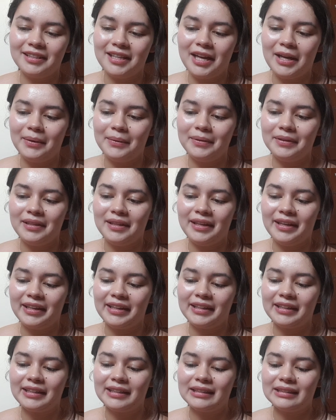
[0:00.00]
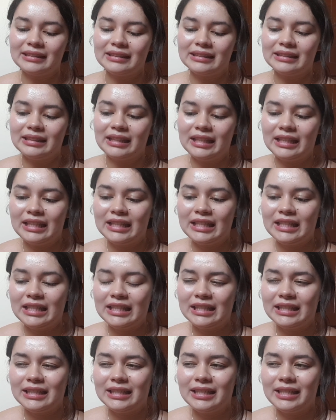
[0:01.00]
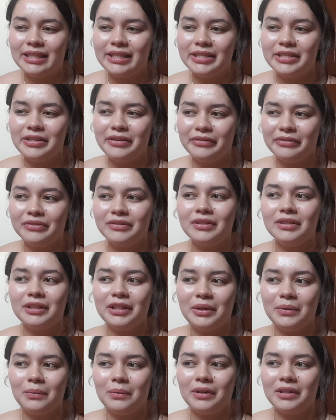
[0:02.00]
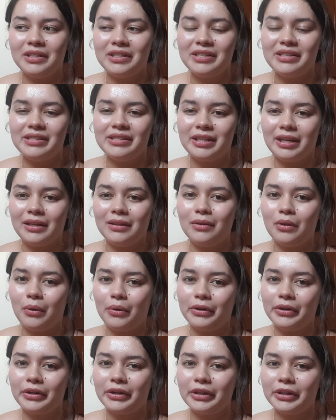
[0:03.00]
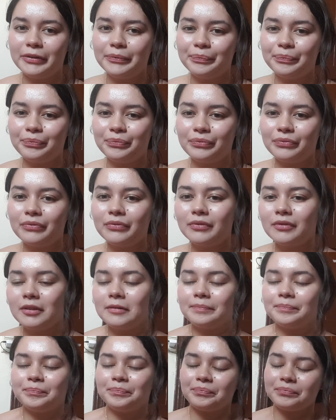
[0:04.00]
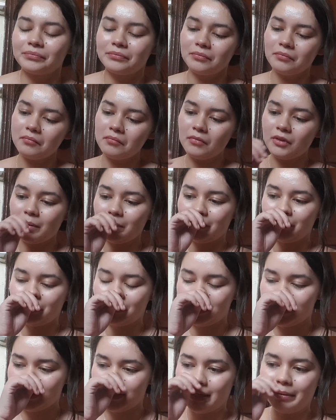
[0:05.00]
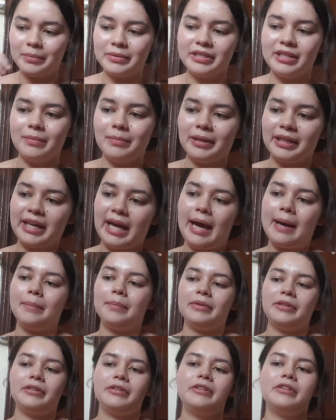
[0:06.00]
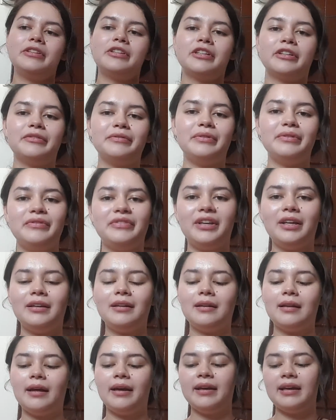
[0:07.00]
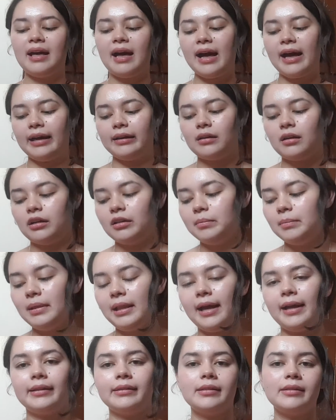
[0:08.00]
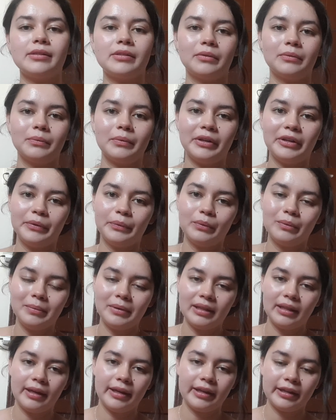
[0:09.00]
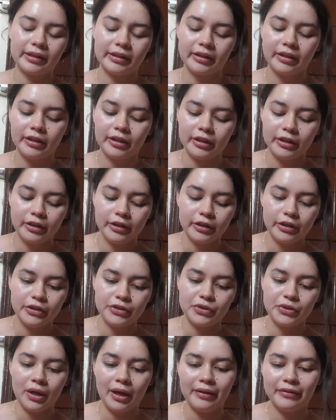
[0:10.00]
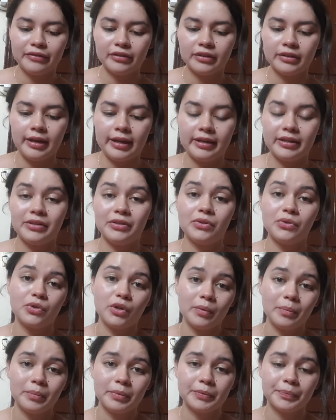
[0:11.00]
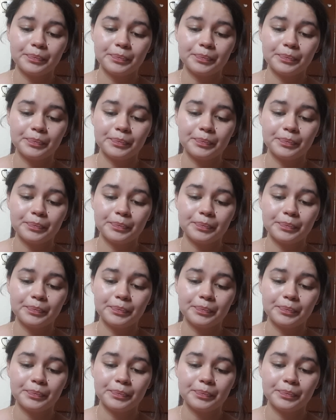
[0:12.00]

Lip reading: I would like definitely want to stay longer. Before this epidemic happened, Vivienne and I had our plans on what it would be like to have our next trip,